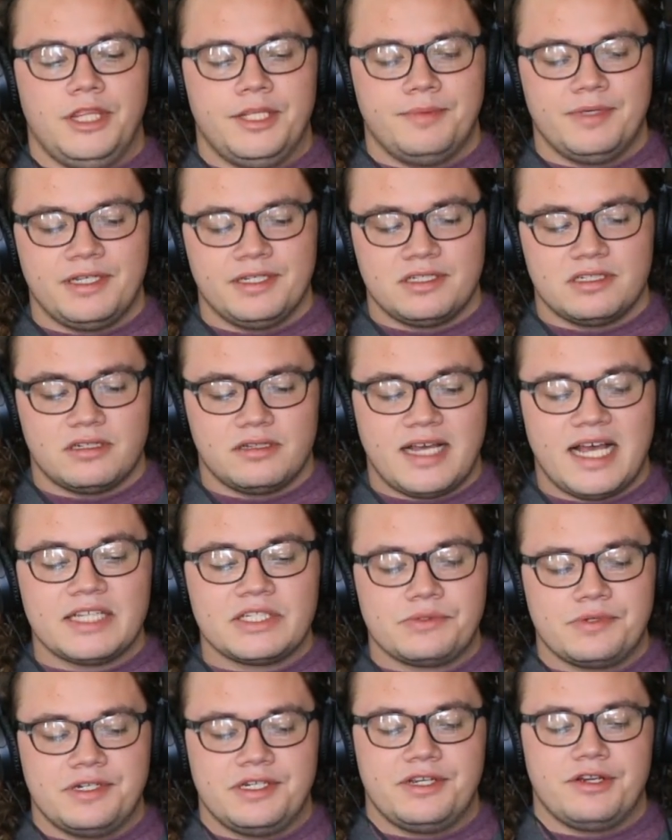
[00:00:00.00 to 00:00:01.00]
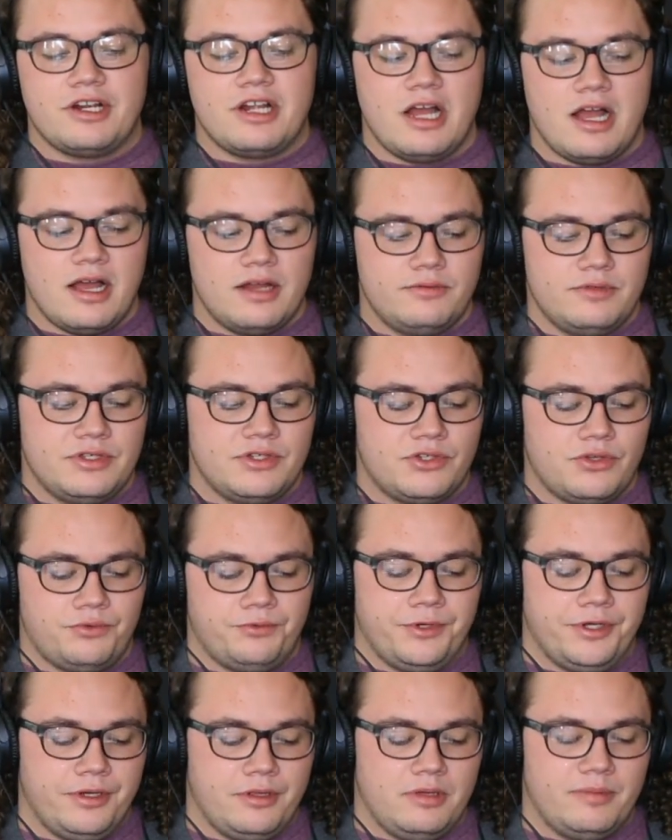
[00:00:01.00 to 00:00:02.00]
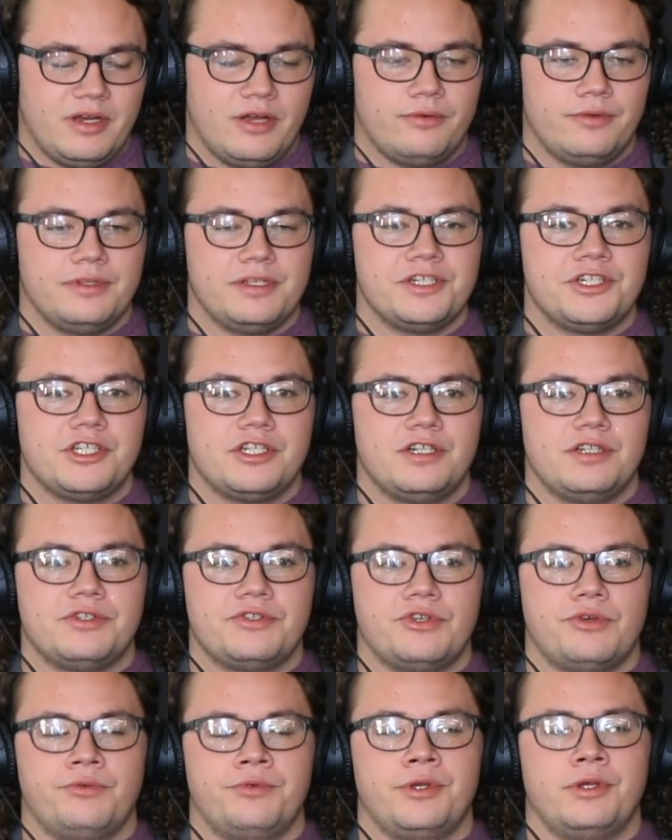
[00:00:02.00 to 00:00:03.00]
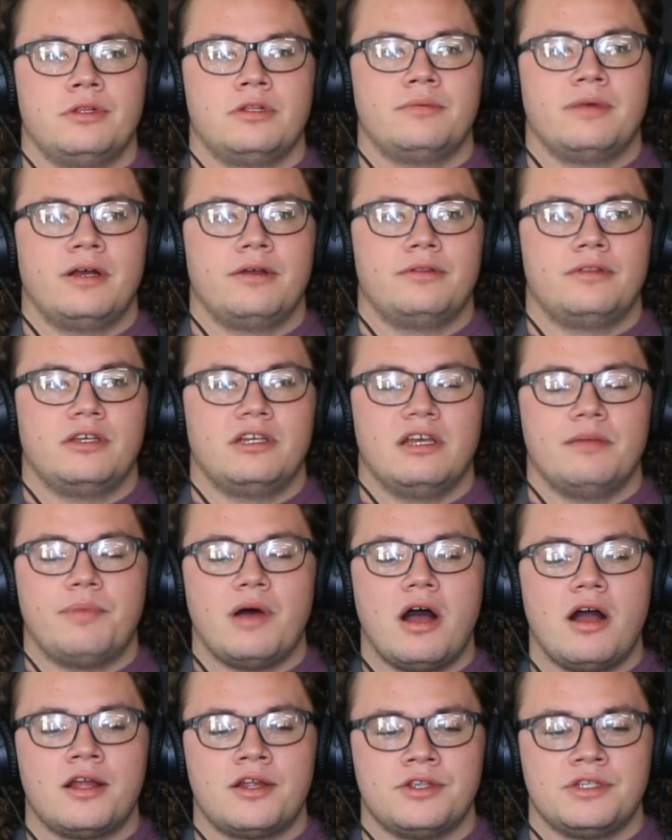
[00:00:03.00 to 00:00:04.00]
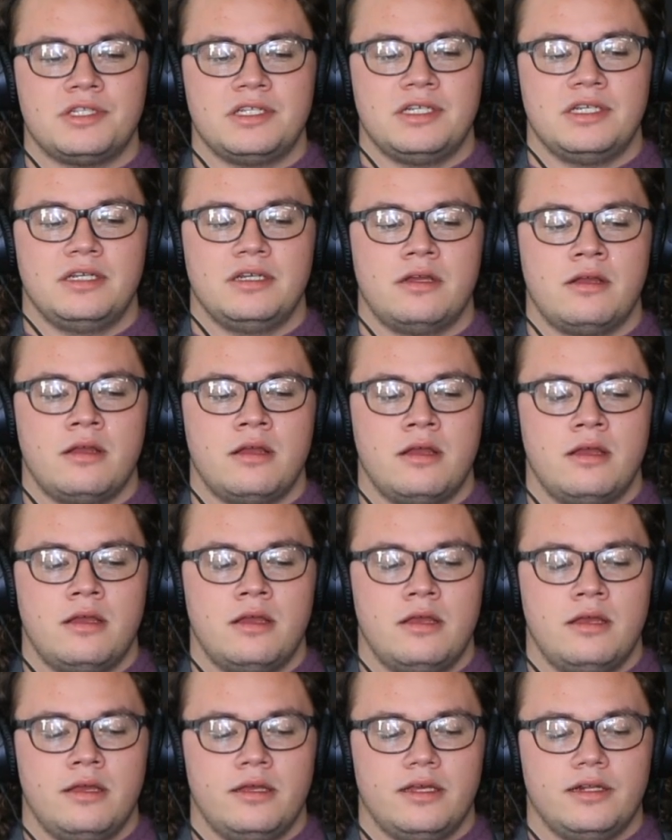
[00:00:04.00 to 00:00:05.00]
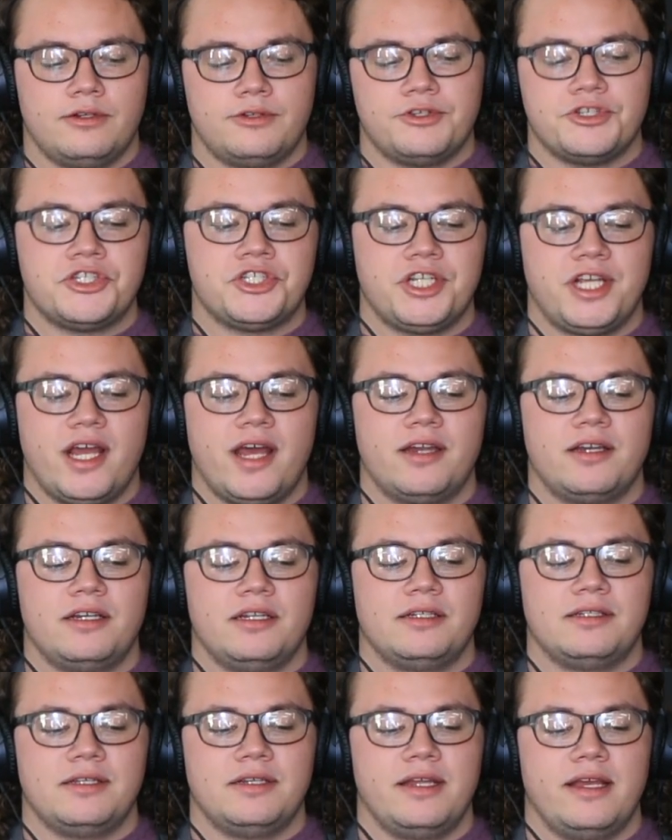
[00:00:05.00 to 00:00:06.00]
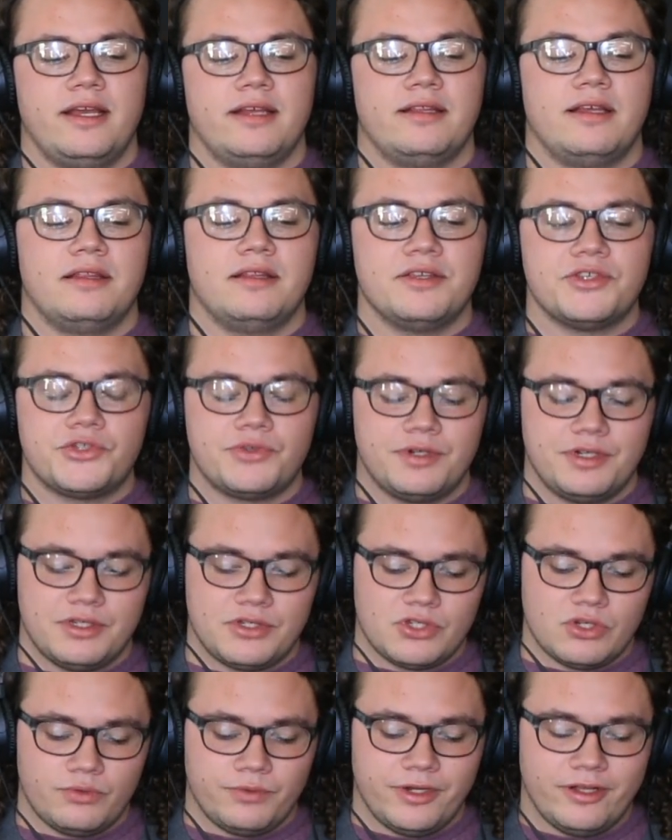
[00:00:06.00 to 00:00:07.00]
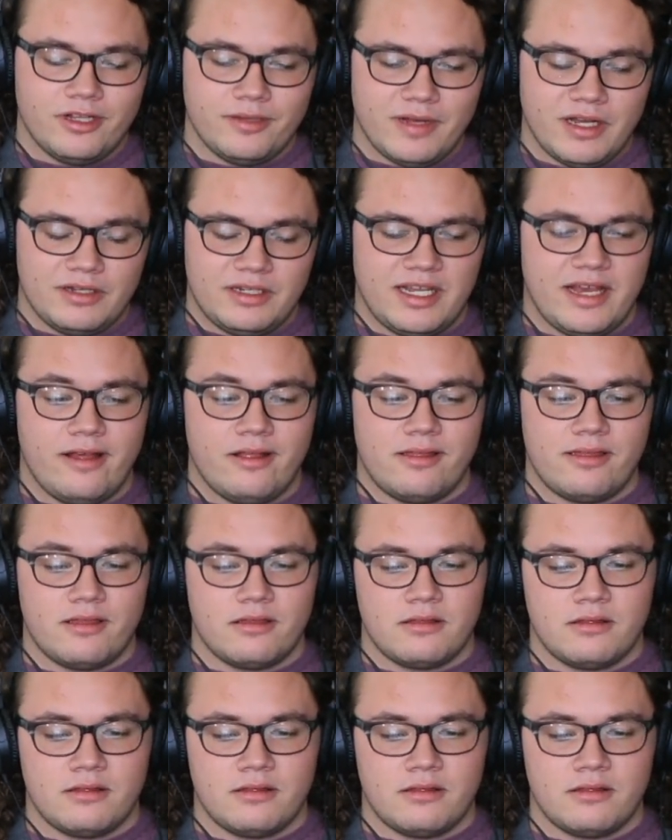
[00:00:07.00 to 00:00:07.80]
Because the last one, Dear God, was so real about religion and so real about the hypocrisy in Christianity today. And then this one is so real about death.